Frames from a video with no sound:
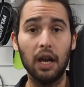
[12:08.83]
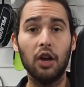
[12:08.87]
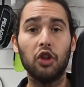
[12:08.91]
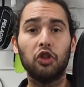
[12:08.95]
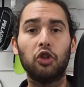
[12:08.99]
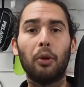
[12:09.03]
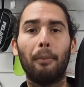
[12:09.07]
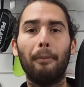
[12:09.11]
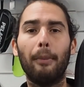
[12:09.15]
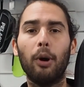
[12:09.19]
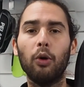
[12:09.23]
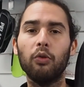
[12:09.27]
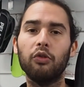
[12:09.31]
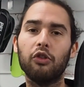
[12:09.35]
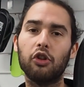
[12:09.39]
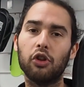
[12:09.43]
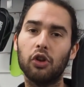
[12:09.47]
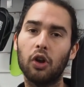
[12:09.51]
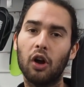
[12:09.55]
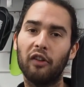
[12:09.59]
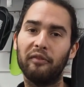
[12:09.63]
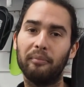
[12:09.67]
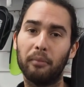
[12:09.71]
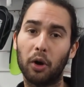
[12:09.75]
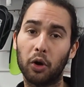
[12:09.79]
The
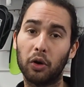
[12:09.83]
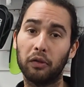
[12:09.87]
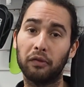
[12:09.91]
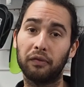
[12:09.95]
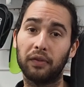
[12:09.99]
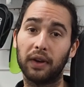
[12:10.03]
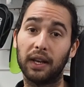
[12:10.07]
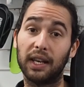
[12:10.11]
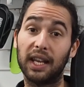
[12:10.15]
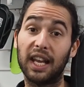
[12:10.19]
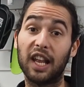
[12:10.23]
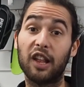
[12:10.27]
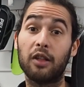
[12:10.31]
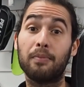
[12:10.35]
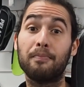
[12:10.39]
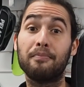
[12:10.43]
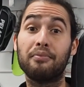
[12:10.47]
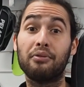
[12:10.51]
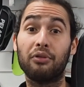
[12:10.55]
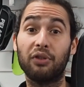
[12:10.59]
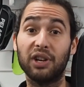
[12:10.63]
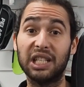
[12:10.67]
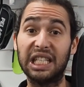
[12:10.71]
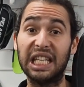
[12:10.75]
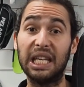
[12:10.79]
Molchanov monofin is
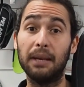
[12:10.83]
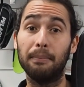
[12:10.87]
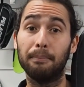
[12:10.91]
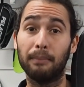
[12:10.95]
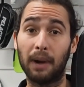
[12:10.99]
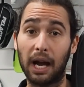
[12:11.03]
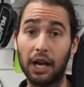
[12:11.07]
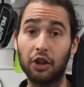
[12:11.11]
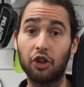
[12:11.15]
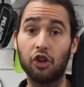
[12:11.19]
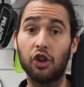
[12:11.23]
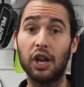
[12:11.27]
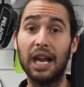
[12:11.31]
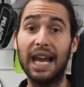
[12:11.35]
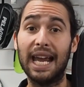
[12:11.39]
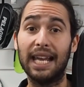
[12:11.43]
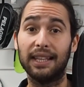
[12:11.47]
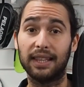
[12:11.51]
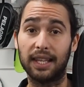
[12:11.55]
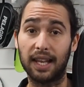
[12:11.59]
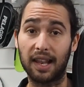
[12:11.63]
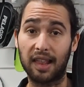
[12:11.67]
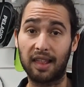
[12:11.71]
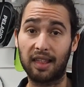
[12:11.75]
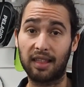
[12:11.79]
pretty much
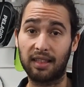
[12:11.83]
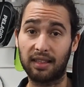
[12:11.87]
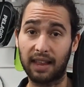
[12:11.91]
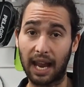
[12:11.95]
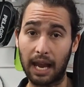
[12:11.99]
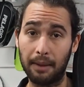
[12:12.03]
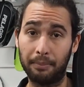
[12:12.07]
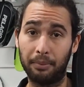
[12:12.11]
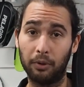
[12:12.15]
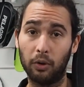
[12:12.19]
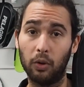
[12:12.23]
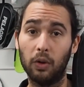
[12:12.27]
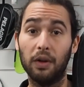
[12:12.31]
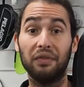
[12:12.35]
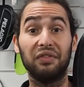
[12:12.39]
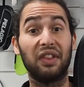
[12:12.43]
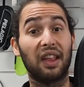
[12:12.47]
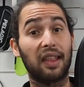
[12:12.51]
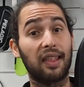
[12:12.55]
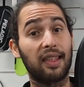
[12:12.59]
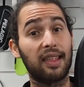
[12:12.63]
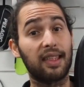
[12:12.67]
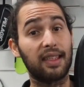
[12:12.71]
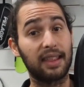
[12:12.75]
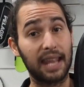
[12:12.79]
the staple, the
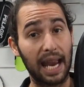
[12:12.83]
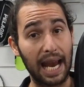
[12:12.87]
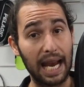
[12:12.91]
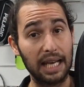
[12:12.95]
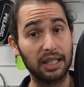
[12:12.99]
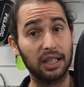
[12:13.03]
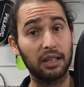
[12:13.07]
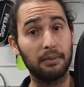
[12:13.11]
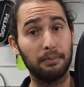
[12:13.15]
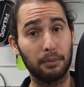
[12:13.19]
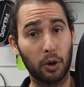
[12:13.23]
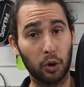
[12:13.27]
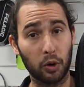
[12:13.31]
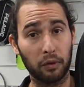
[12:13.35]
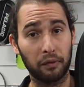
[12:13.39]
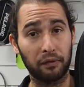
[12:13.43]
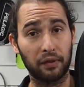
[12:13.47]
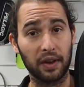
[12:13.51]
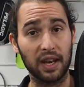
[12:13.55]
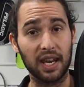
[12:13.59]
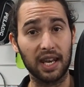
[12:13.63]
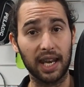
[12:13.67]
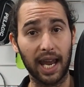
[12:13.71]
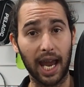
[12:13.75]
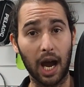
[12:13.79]
standard
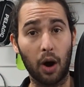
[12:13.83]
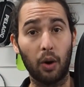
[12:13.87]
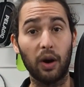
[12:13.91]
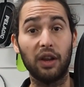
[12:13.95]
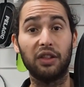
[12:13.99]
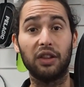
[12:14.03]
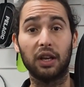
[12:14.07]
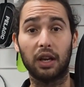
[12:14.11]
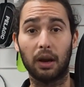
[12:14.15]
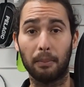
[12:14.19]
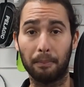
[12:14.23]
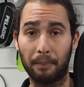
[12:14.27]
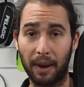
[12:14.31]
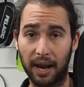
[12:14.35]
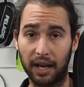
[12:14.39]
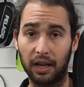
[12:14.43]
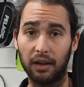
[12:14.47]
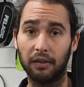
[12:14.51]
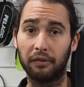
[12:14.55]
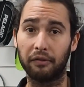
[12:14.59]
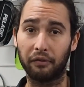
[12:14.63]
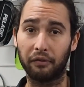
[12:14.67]
monofin now in the competitive